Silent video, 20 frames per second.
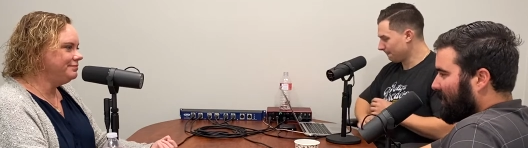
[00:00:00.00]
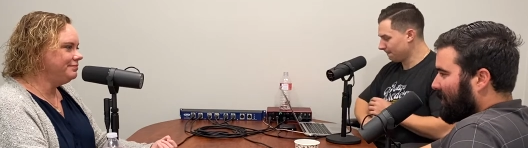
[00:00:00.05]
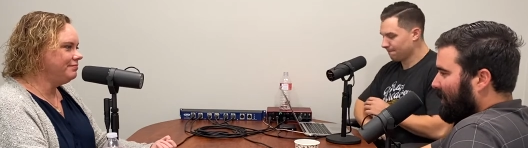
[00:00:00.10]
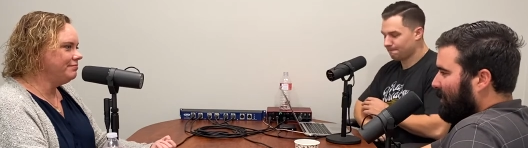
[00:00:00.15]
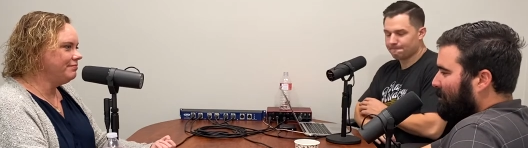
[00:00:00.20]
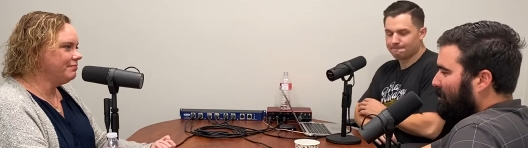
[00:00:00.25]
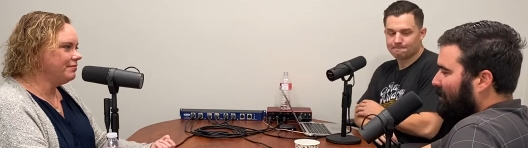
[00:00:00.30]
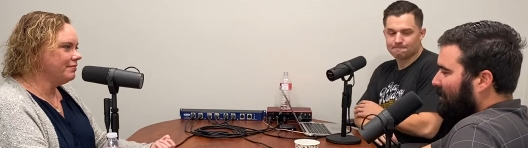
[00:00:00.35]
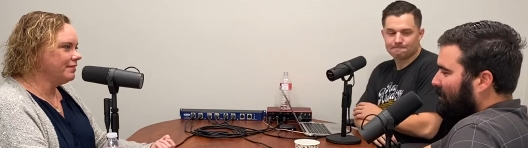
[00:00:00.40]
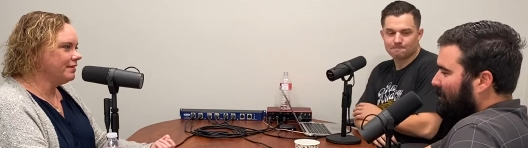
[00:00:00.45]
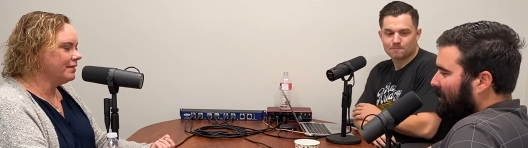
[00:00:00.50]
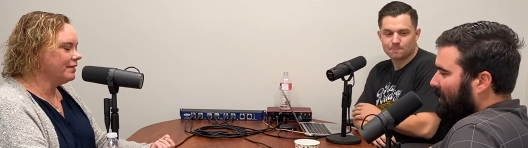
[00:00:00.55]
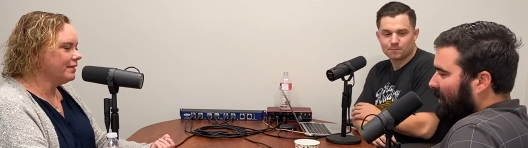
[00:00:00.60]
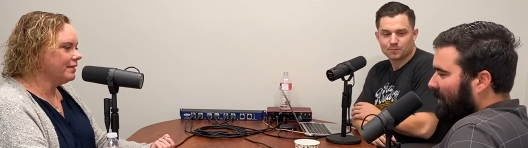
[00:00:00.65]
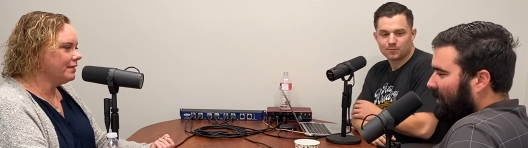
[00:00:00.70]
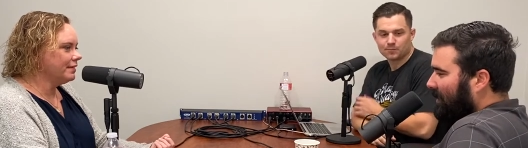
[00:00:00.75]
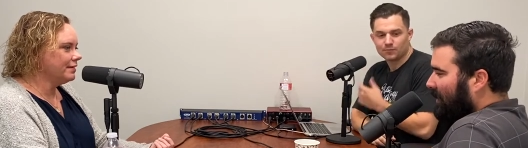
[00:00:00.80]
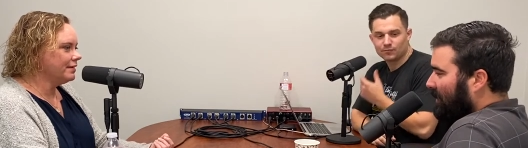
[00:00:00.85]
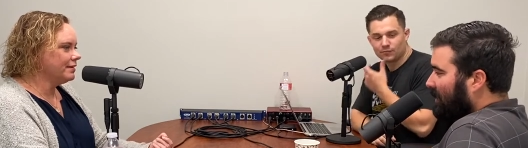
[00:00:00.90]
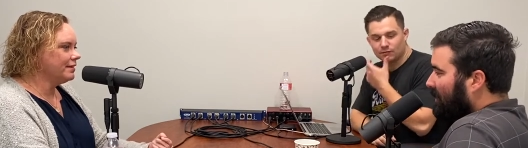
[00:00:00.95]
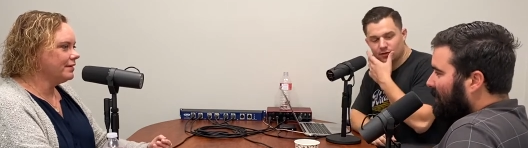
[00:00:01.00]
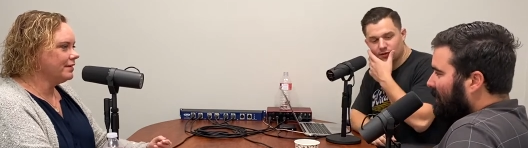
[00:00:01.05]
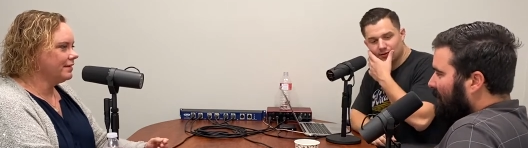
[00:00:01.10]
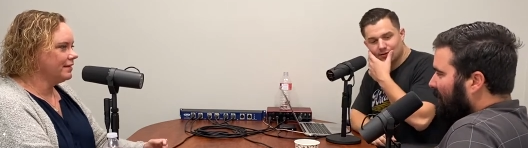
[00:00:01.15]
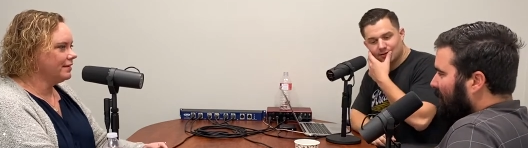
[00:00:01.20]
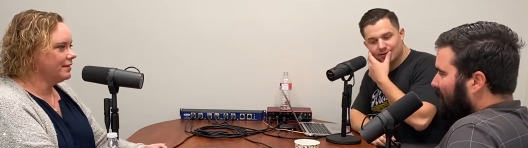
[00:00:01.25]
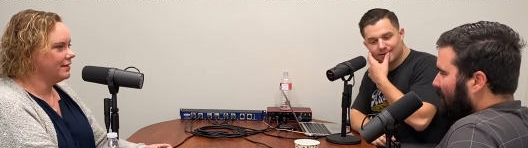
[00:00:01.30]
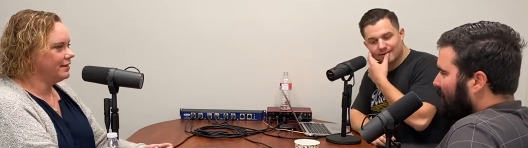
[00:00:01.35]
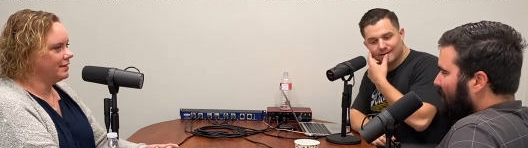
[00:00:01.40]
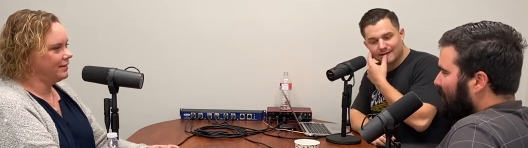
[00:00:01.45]
Speaker 1: it up and be like, hey,
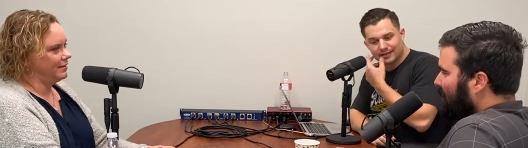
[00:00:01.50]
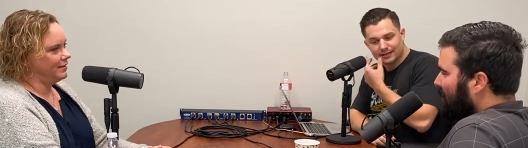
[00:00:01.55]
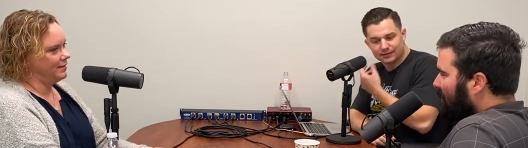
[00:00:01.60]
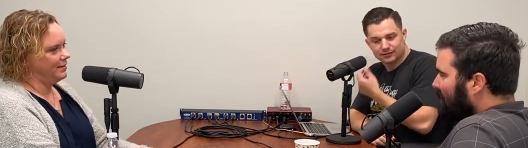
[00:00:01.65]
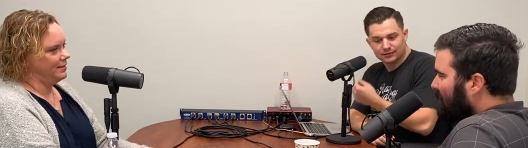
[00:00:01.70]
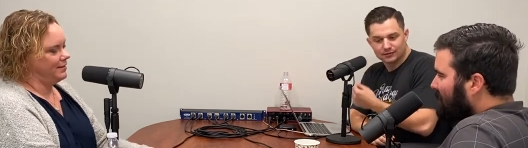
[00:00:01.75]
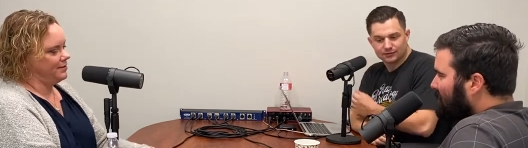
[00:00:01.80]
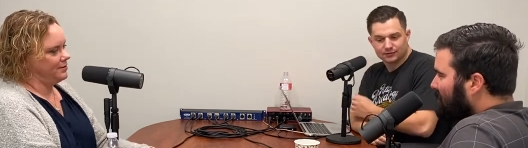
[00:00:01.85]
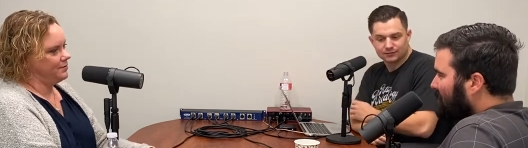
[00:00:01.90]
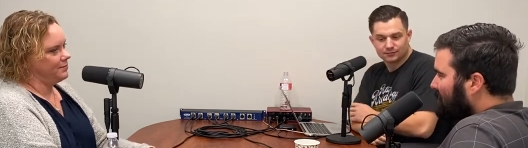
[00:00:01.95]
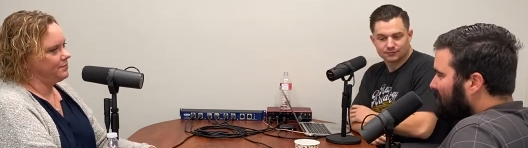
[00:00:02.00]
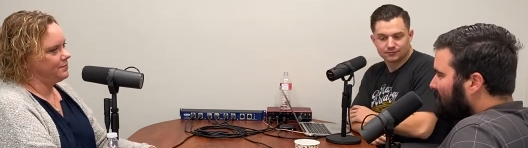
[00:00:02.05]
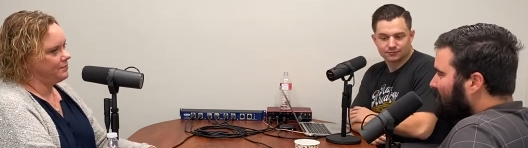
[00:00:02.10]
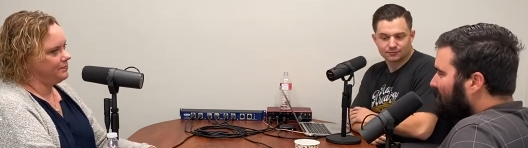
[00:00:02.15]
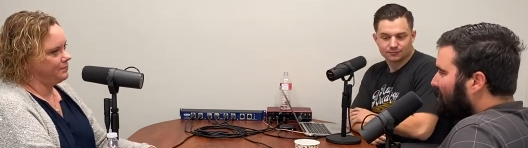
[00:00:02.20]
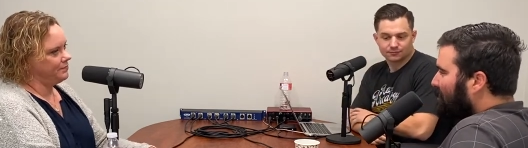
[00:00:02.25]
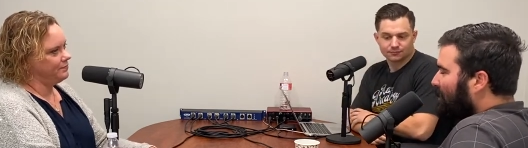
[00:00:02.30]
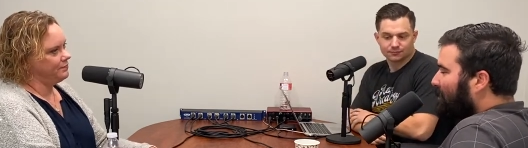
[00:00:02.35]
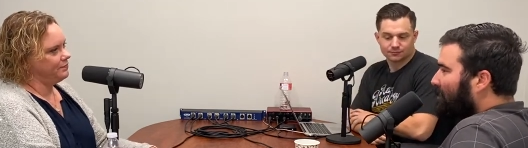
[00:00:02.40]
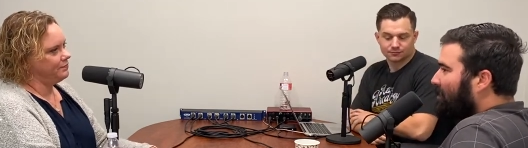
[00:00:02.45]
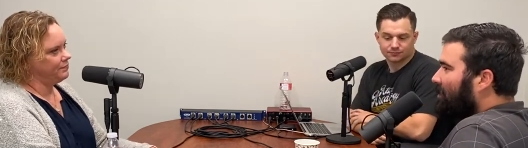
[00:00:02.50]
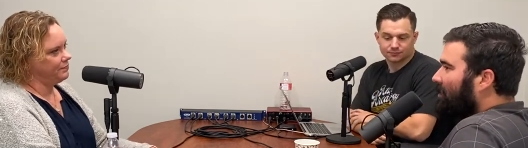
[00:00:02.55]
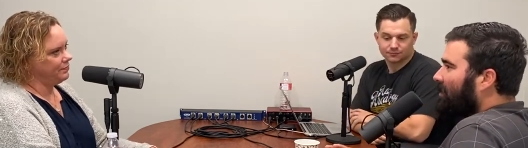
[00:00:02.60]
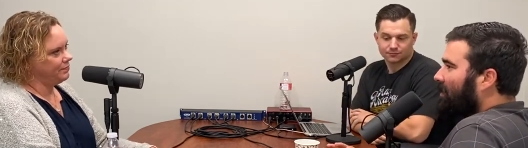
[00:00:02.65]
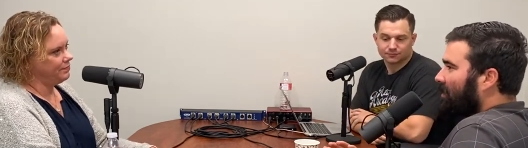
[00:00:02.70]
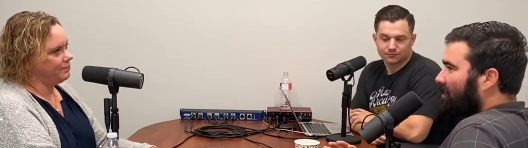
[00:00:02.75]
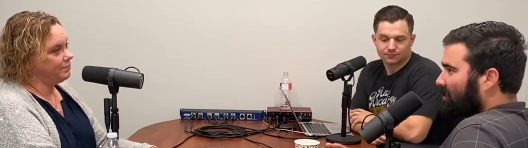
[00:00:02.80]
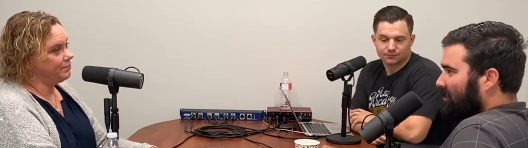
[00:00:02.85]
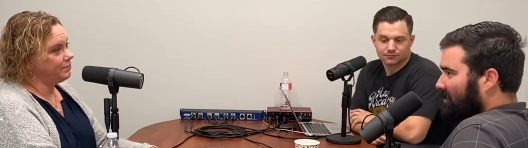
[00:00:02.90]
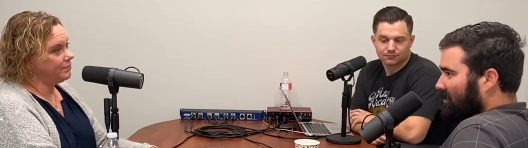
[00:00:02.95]
let's just remember
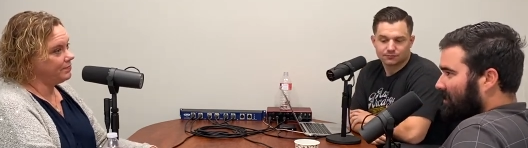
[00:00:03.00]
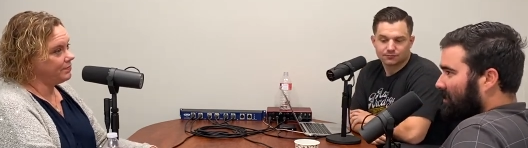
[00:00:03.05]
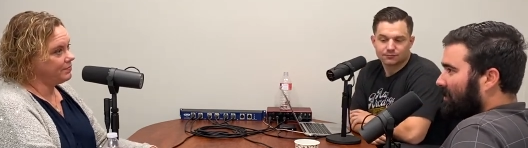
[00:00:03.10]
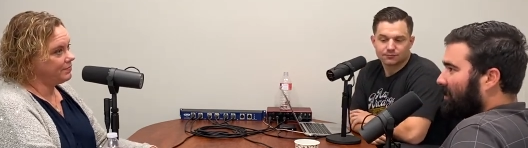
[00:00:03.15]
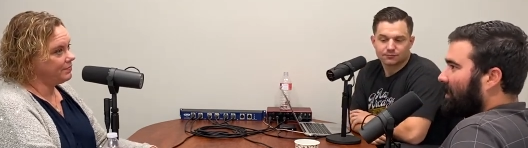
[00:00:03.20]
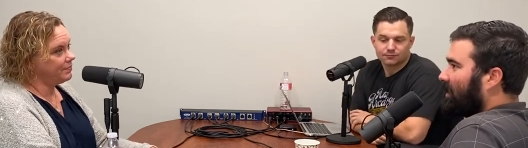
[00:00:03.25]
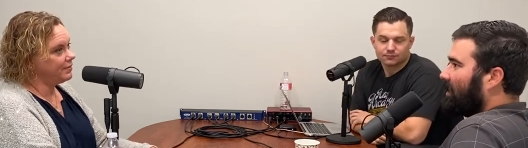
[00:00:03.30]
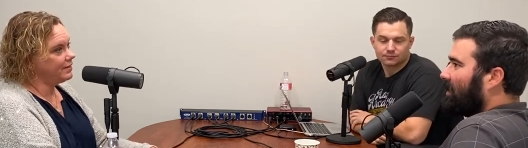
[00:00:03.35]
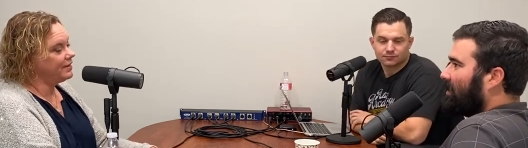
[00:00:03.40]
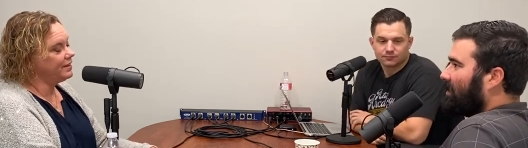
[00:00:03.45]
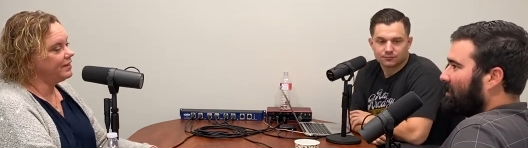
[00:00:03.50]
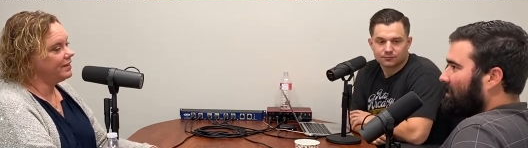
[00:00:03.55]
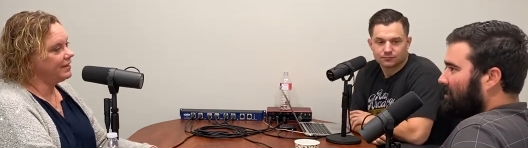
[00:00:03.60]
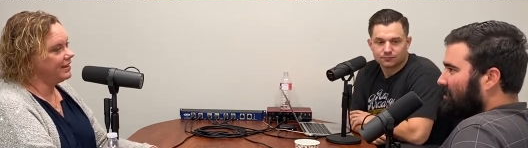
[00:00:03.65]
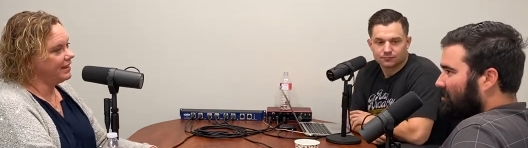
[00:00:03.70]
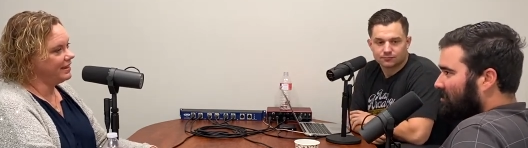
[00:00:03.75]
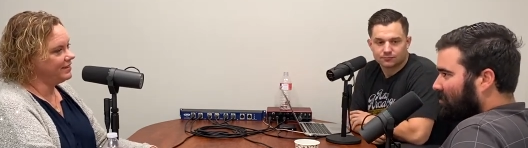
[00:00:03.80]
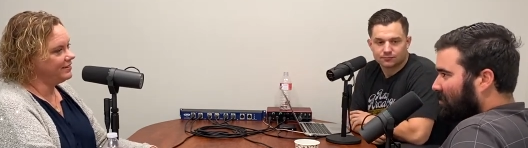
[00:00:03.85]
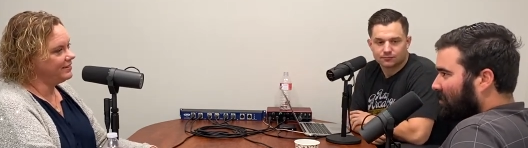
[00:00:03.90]
like to slow down and yeah.